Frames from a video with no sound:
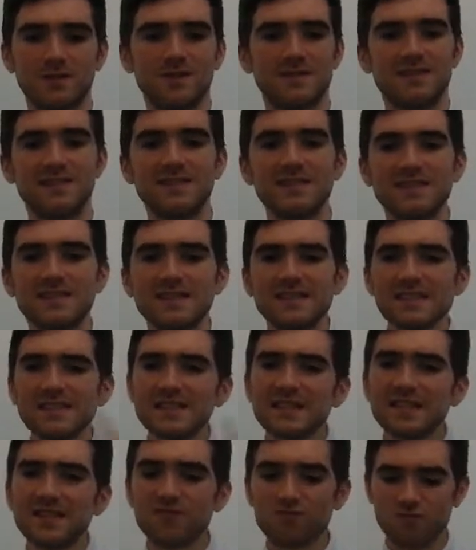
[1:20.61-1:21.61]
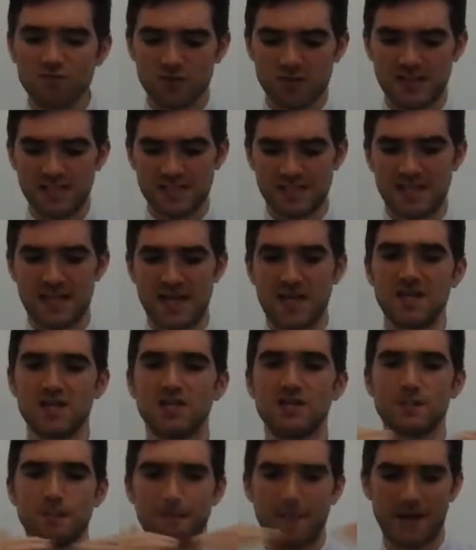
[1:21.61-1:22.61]
making the task of
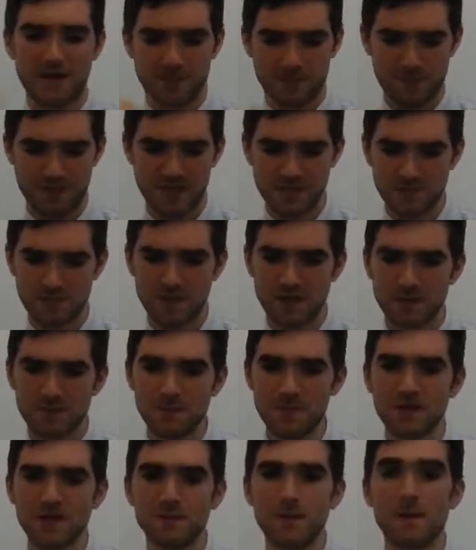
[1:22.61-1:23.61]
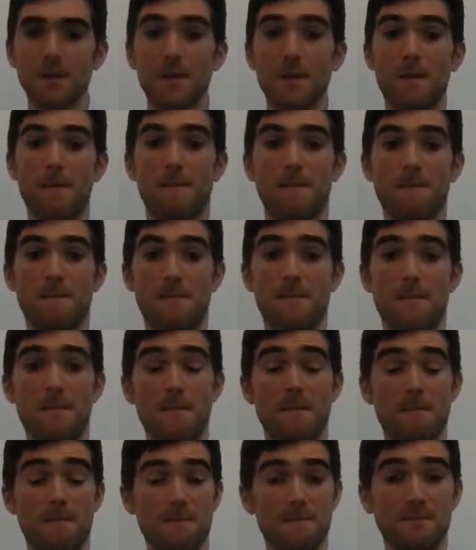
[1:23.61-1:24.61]
completing the new Precedent
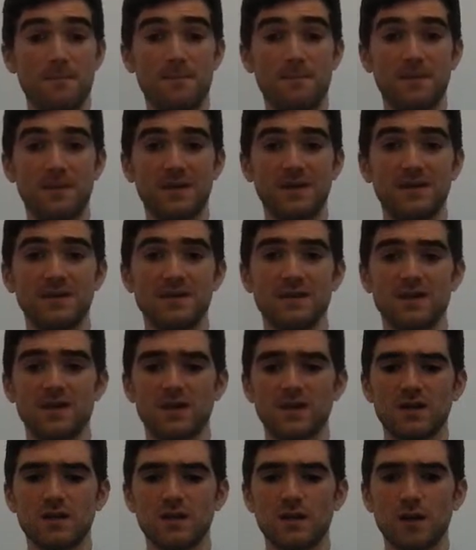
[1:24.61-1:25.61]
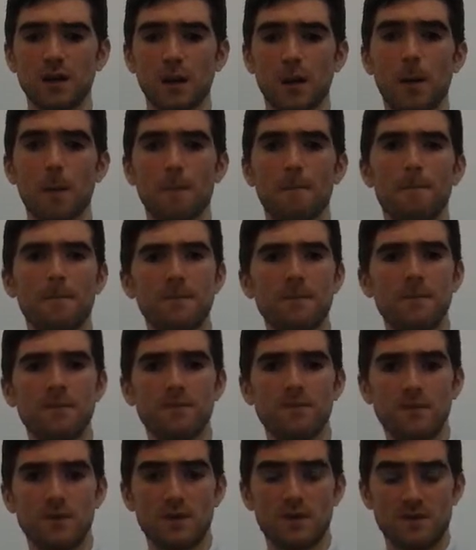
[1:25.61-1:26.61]
H form as easy
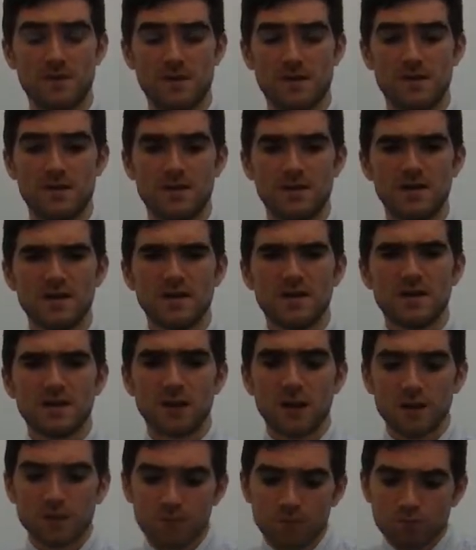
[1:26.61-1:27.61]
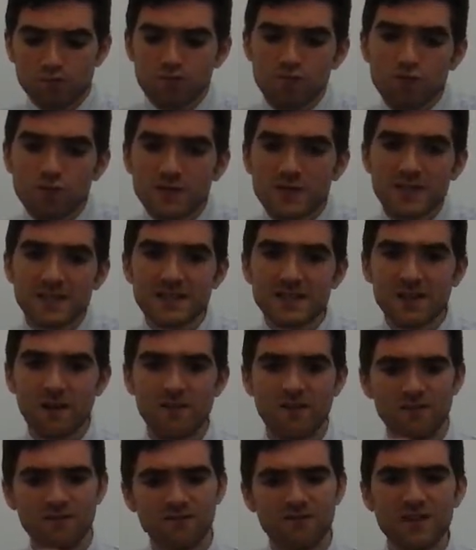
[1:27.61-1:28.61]
as possible for both
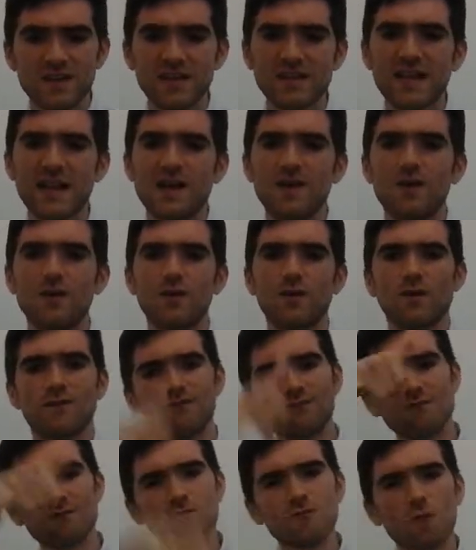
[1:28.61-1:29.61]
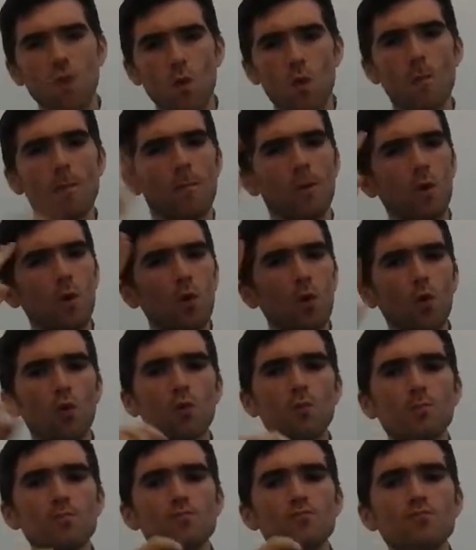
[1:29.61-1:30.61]
fee earners, i.e. the
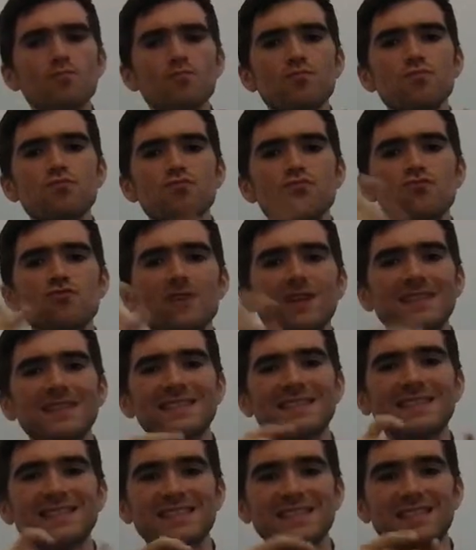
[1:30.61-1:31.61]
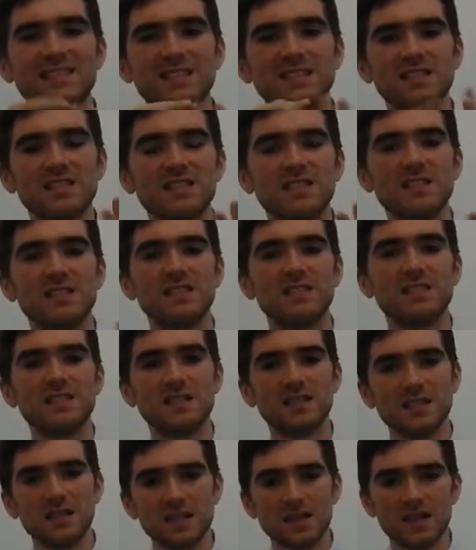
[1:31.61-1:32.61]
lawyers, and the cost
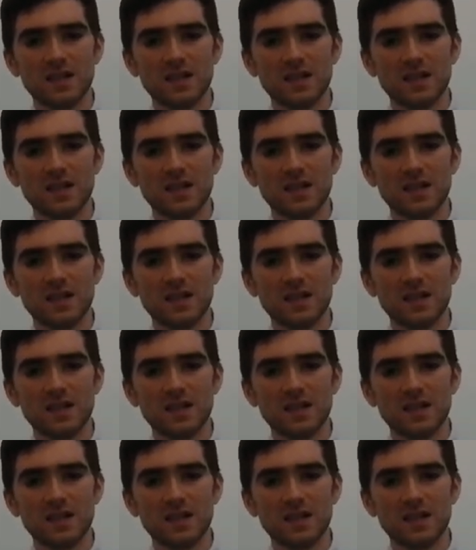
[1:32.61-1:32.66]
team.